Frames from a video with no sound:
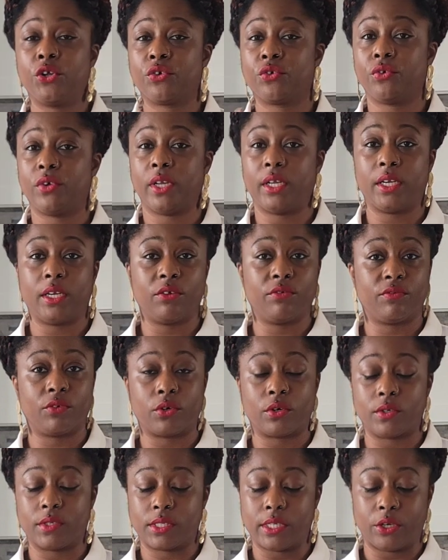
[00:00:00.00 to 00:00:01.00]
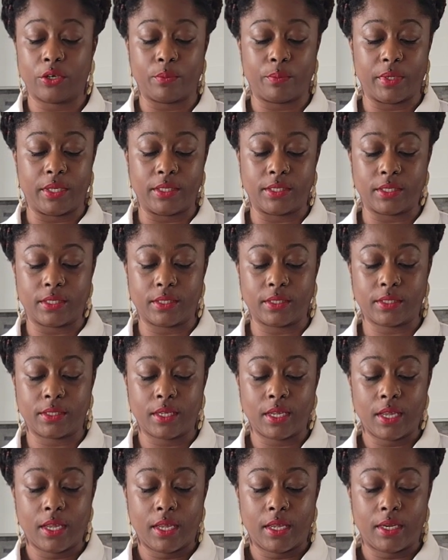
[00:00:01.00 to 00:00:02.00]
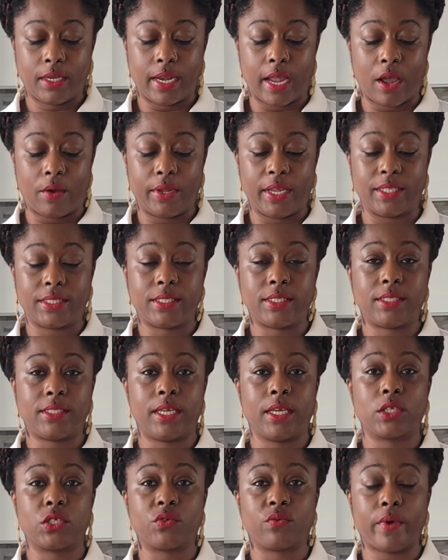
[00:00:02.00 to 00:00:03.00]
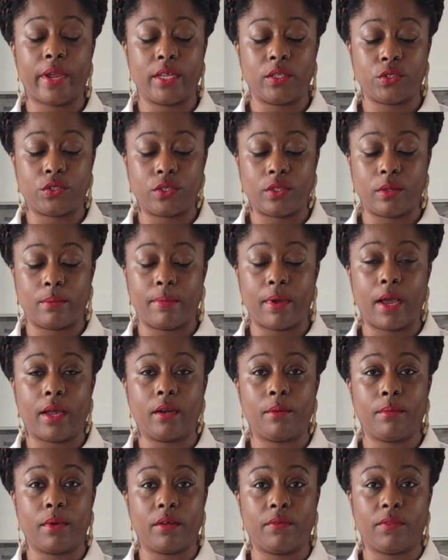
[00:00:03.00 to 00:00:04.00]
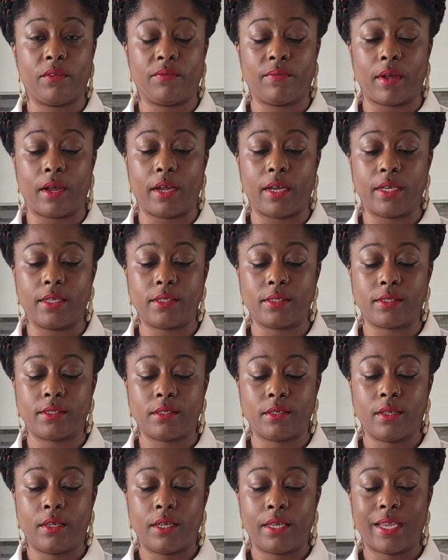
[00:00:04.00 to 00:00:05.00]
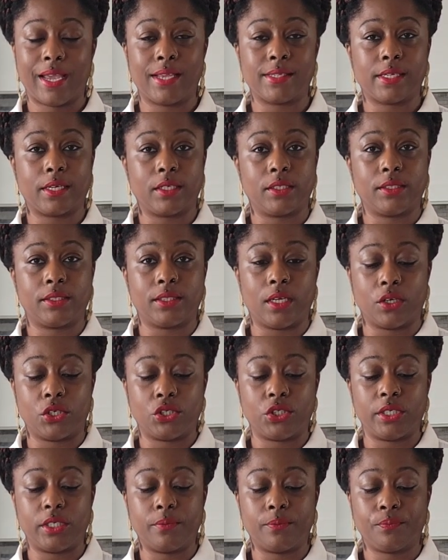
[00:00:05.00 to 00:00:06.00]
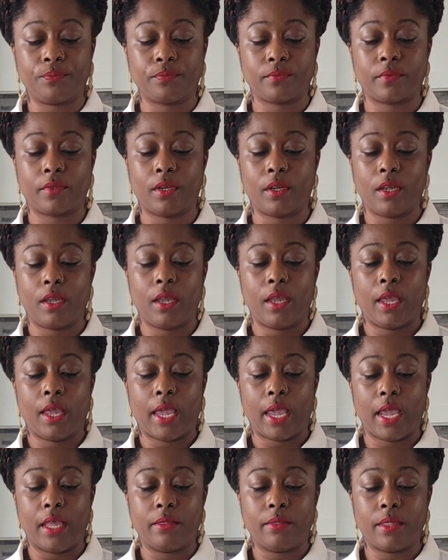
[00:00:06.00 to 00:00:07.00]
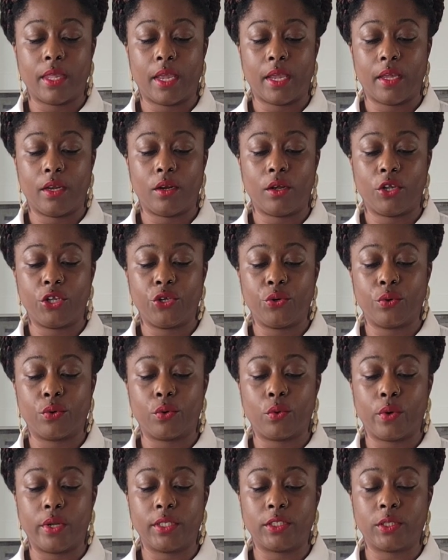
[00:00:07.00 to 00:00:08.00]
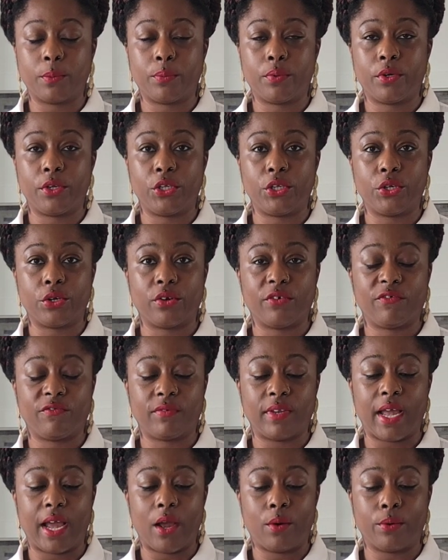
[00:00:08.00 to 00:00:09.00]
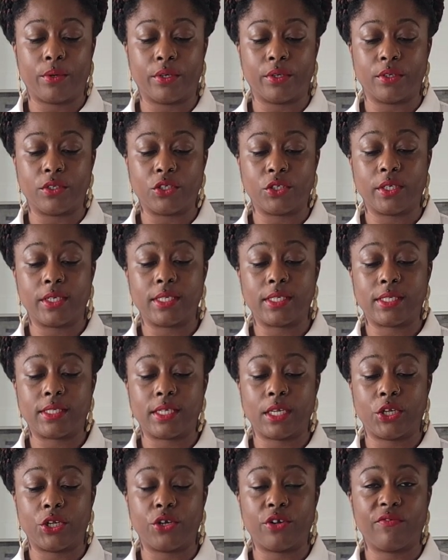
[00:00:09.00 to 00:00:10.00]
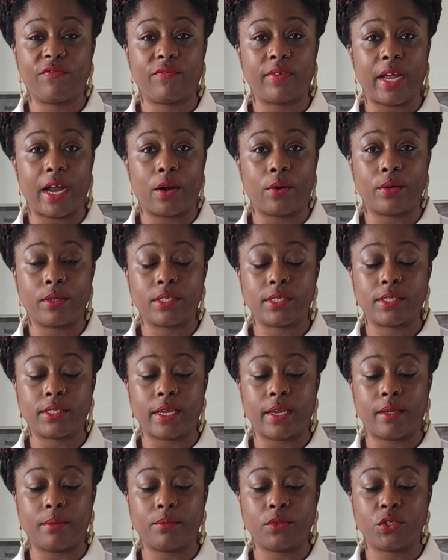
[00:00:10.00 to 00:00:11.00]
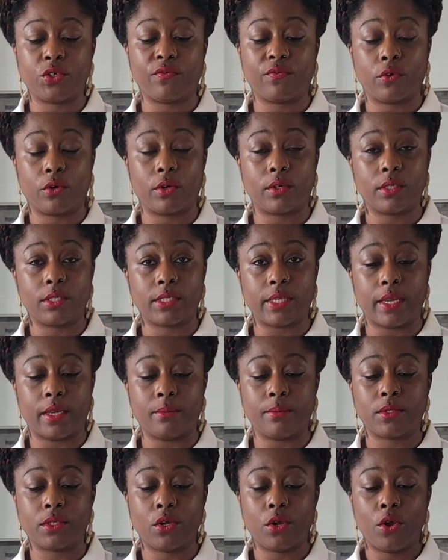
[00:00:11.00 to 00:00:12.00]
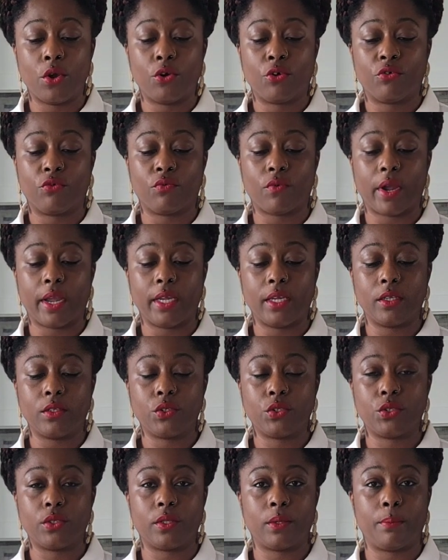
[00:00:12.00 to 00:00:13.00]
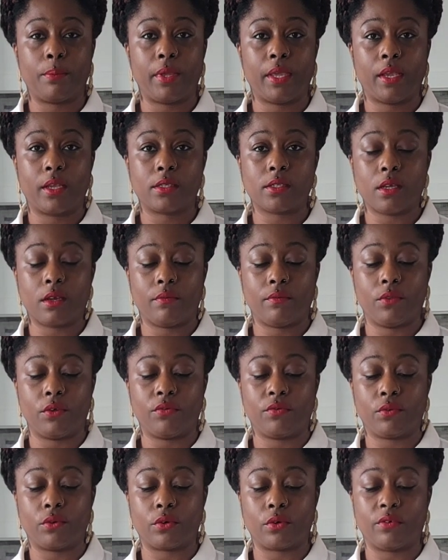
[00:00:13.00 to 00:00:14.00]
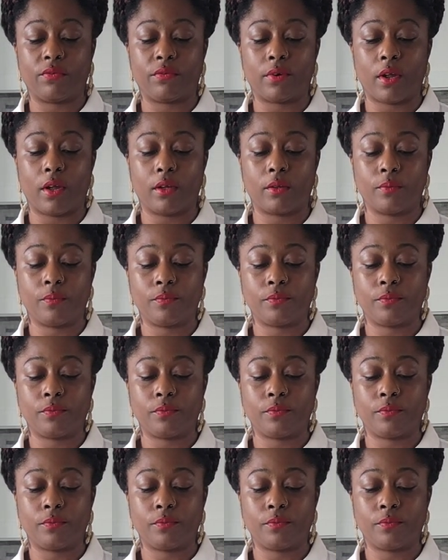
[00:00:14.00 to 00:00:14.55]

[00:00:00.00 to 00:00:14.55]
creating floral centerpieces. Now it sticks right to the bottom of the vase. It has like a suction. And then you're going to put your flowers, you're gonna stick your flower stems, your floral stems, right into the picks of the floral frog.